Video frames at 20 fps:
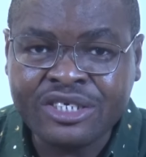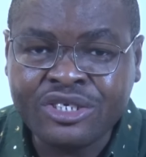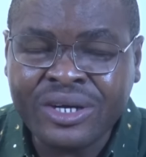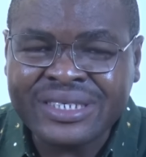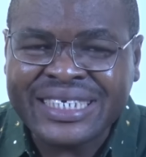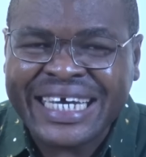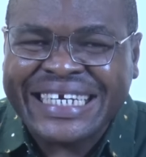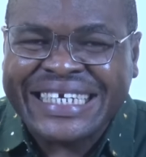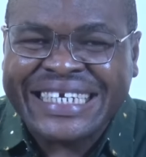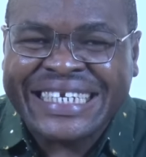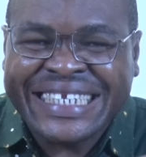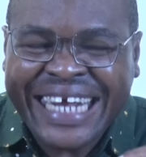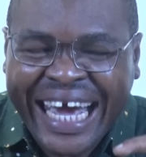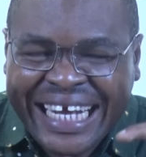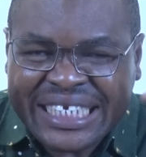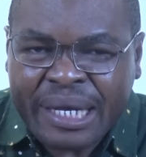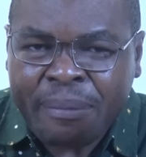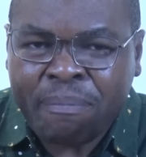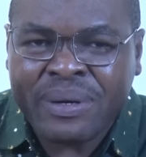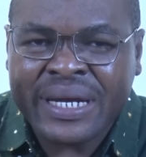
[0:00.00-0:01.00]
It's just a
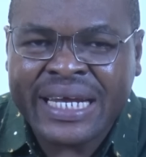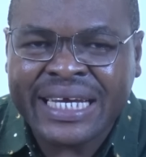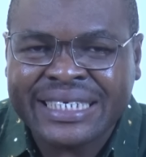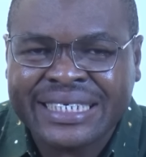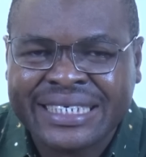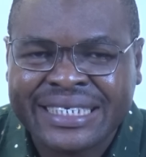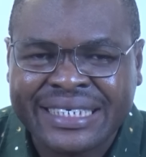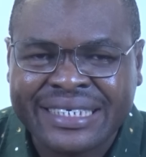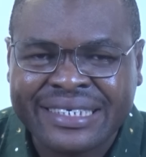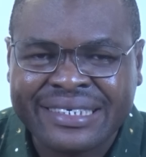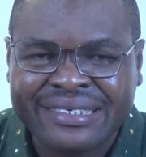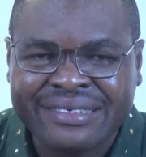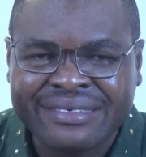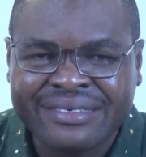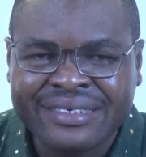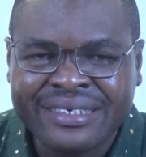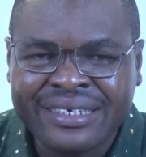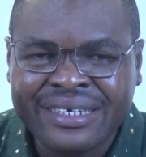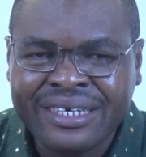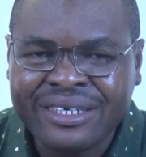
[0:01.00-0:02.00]
dirty place.
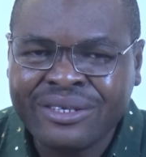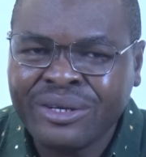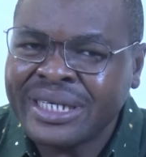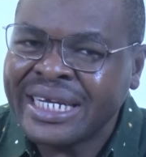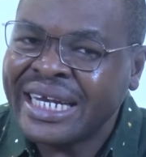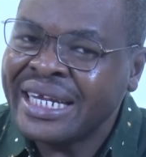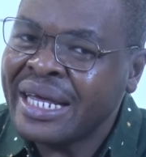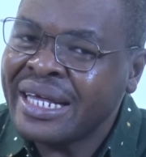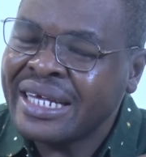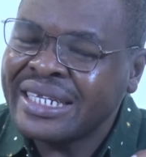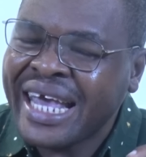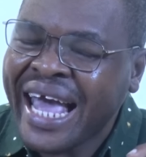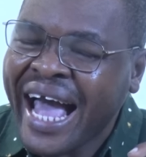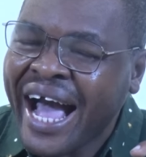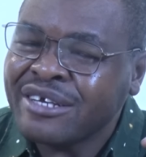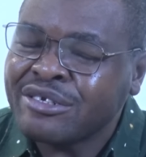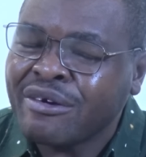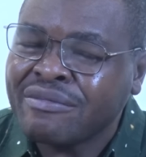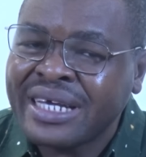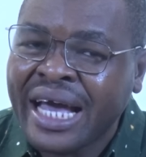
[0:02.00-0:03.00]
You know, the
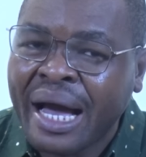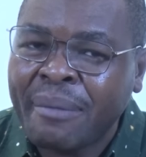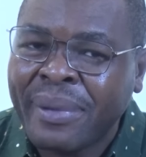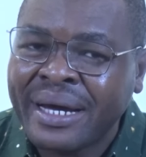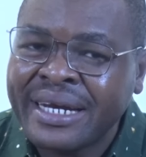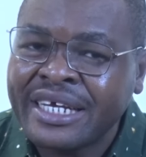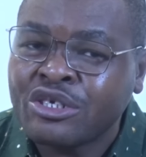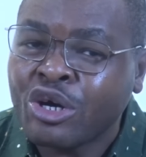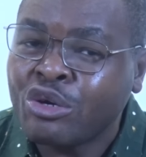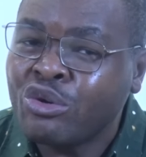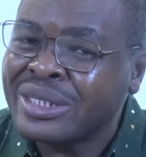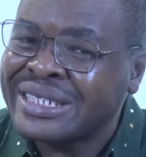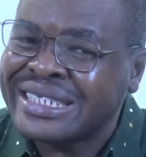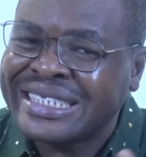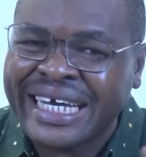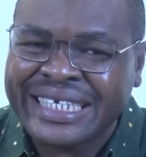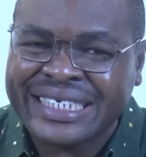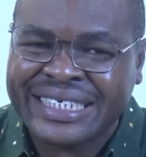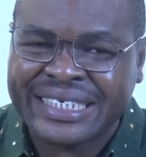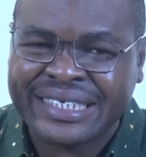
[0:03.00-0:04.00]
house of the herbalist is always
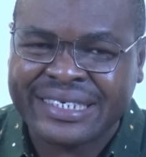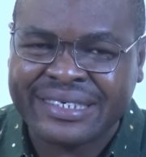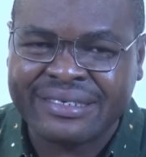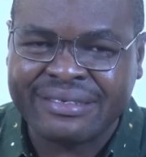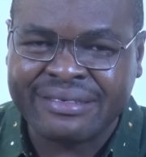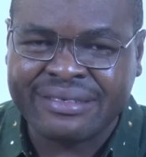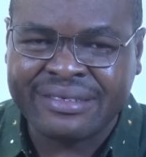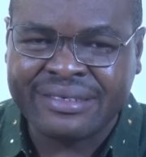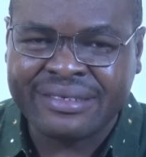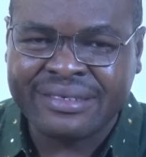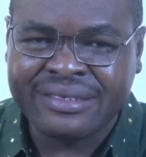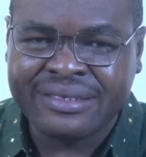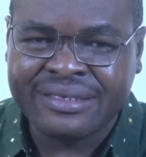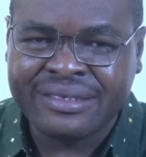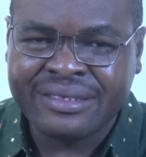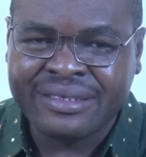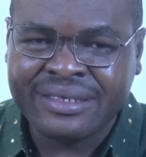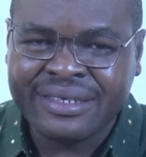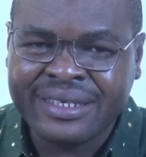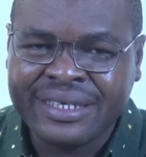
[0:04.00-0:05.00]
dirty.
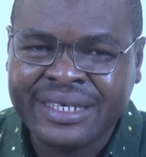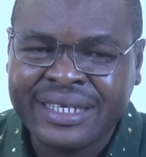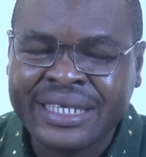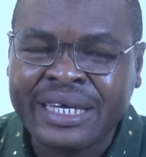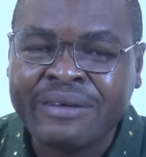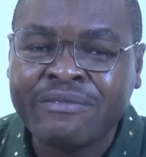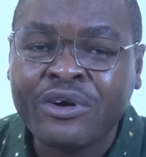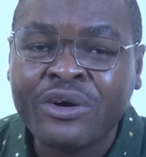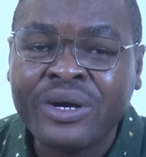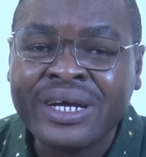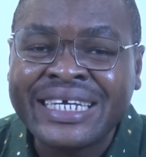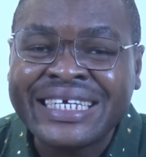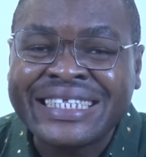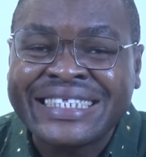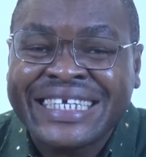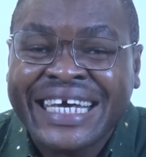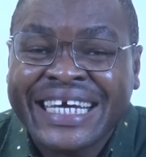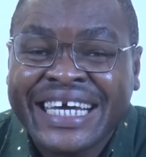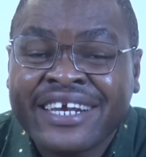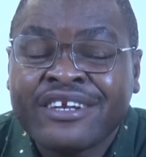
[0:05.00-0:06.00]
They've already
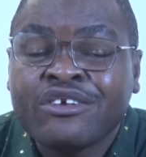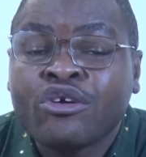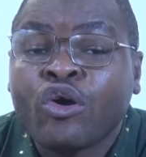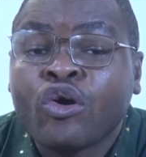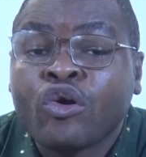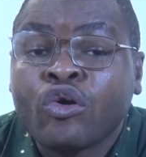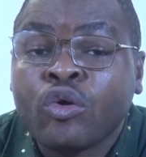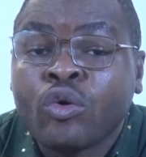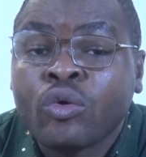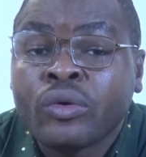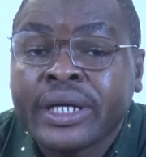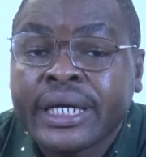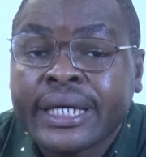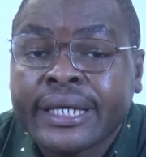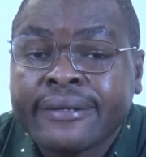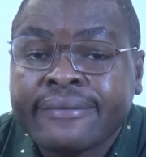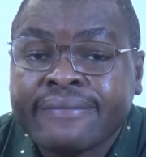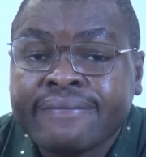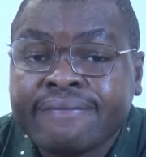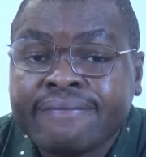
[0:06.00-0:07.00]
taken your glory.